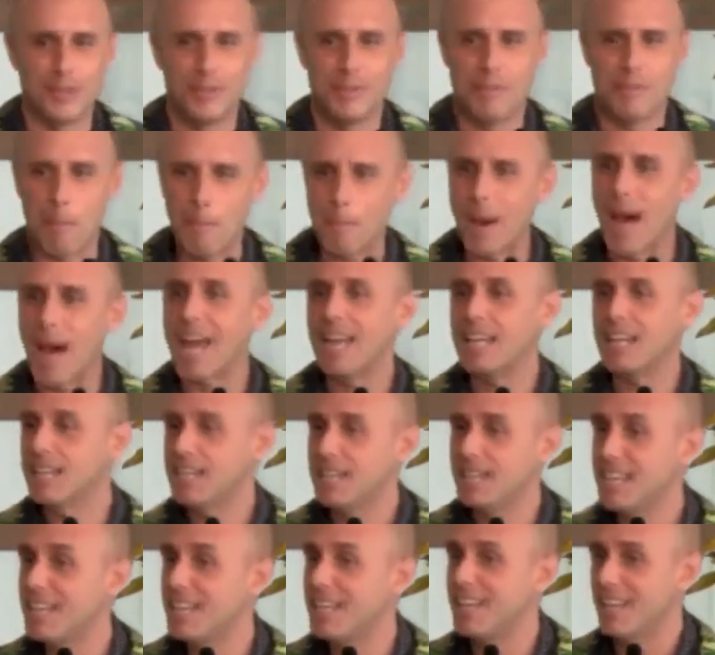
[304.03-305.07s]
My
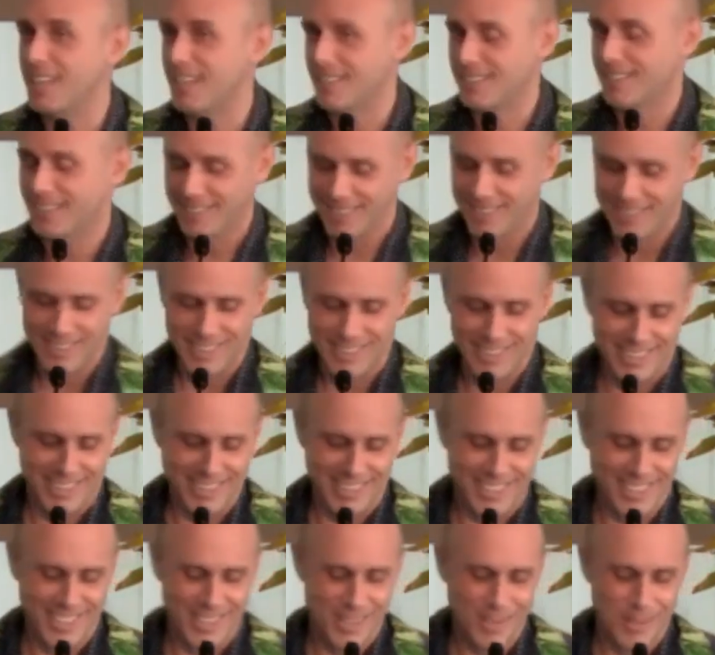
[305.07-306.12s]
Knee.
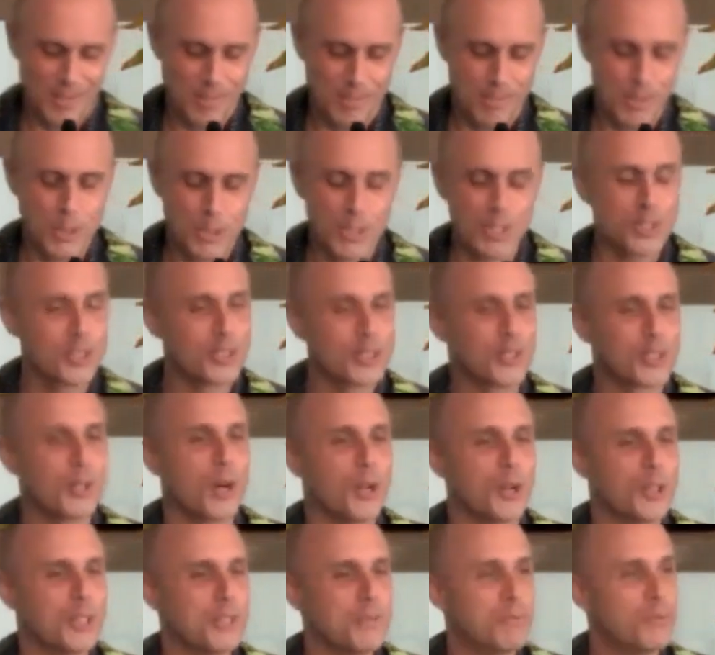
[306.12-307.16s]
Musicians
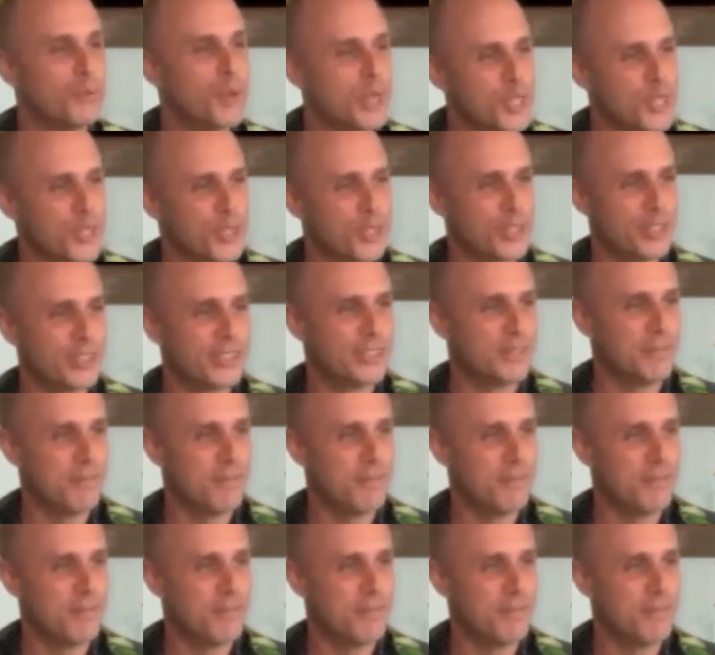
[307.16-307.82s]
called him Richard